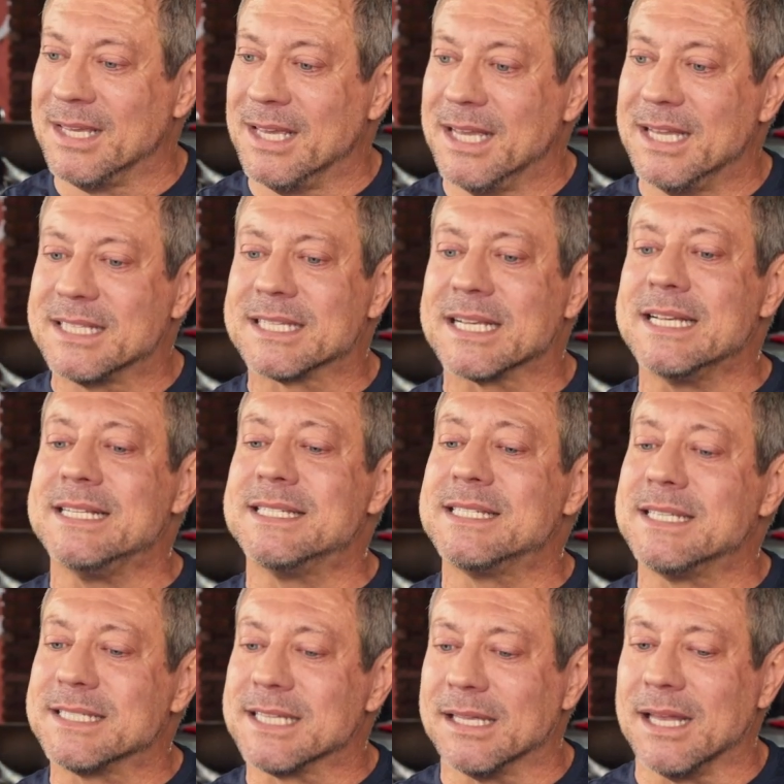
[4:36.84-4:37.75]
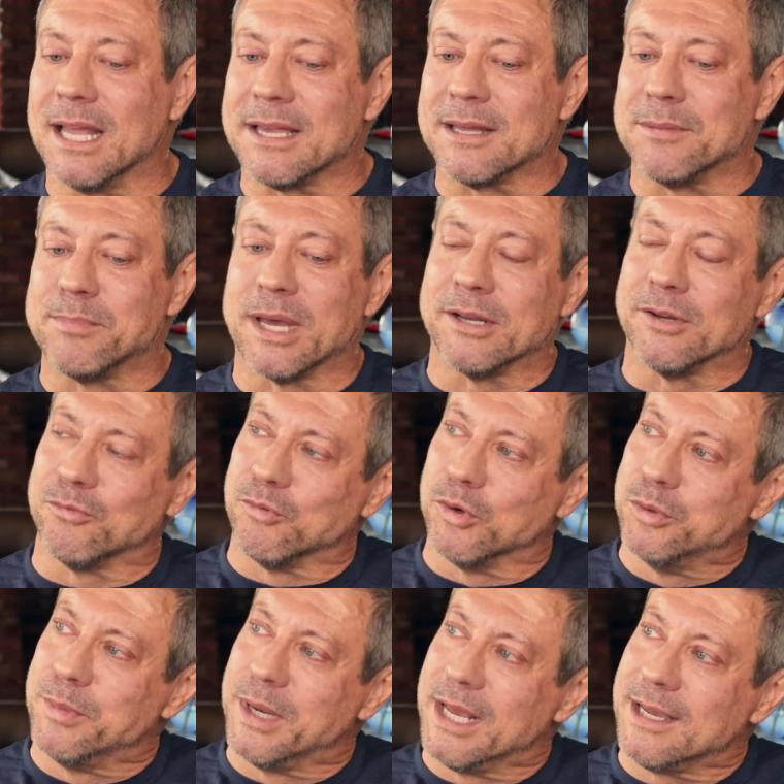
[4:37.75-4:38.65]
It's easy to lay in bed and
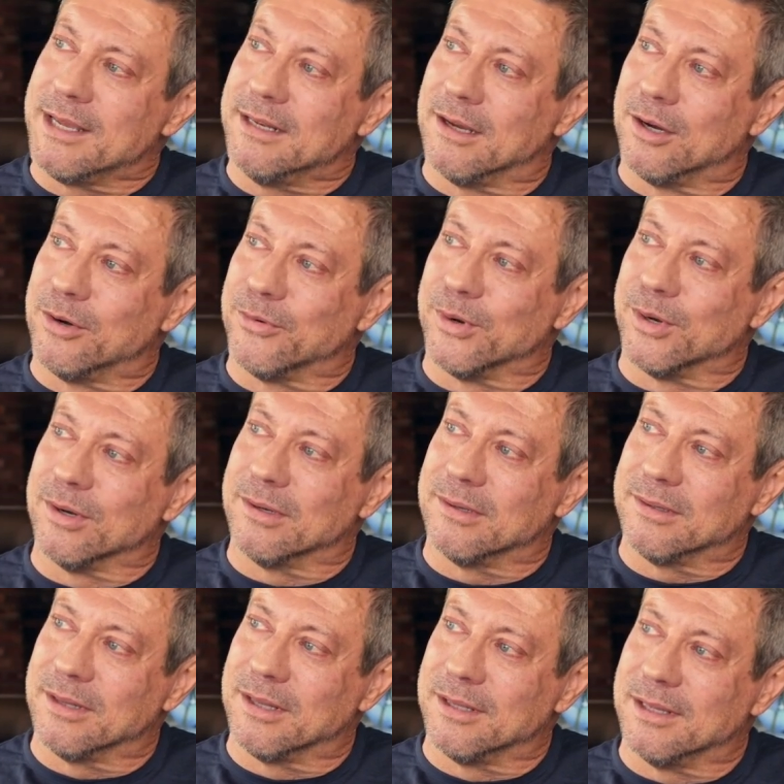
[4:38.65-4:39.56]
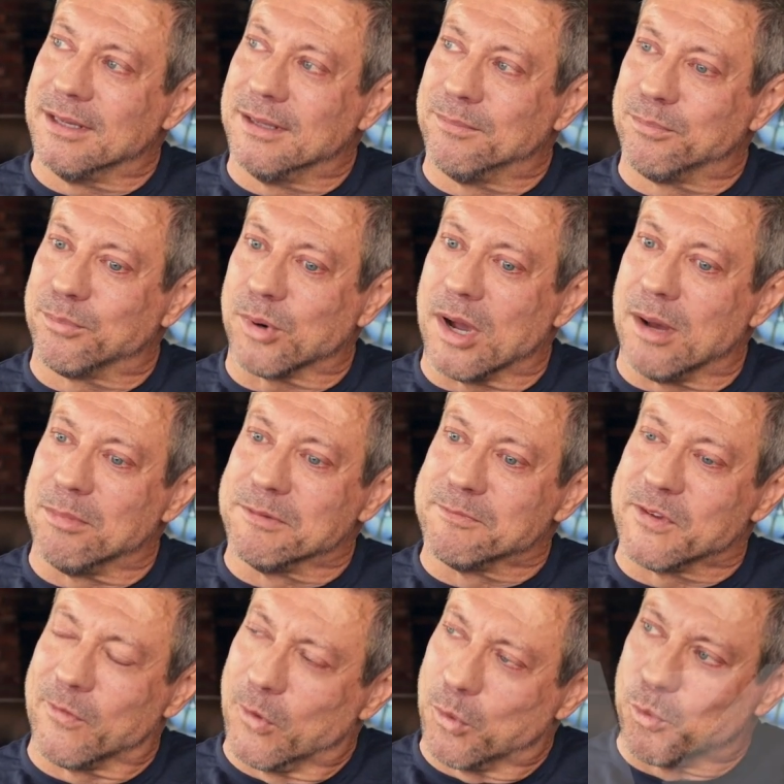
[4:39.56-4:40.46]
ruminate over the problems
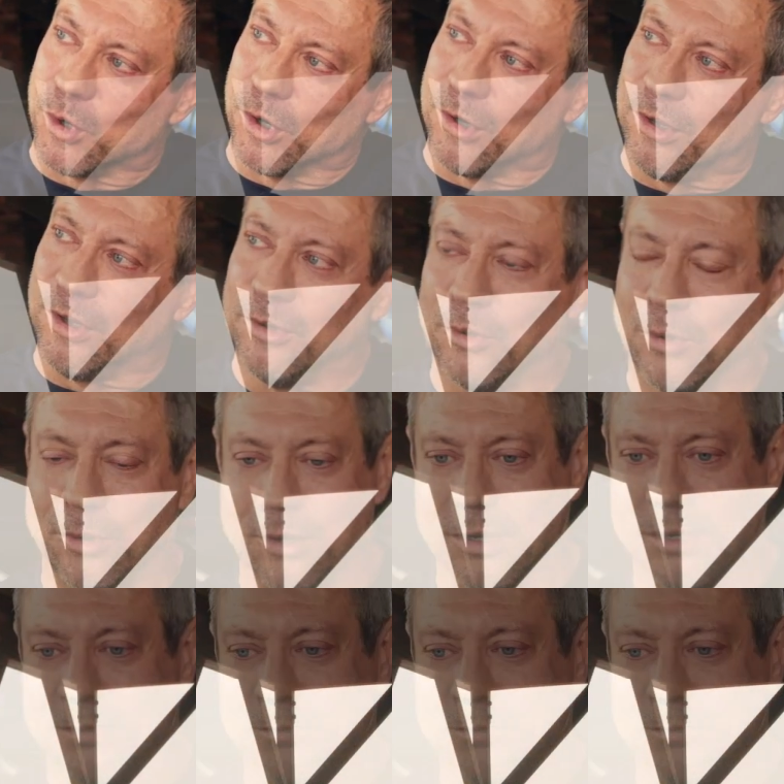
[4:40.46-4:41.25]
of the world or